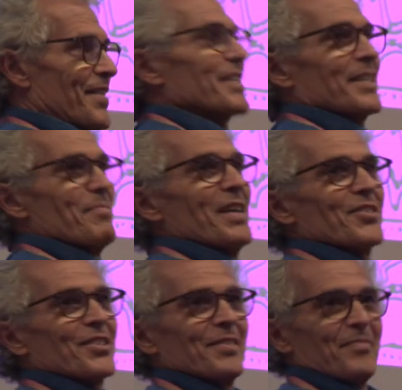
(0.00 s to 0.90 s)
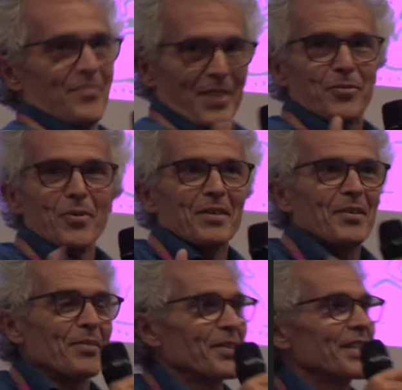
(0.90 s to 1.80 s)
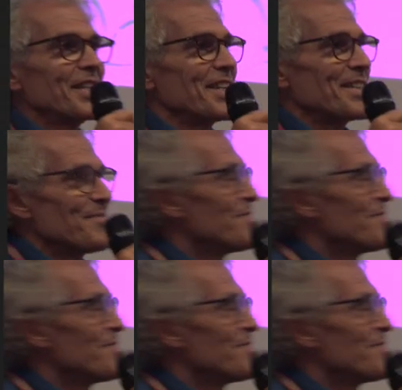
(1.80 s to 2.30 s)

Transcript: this image tattooed on the skin.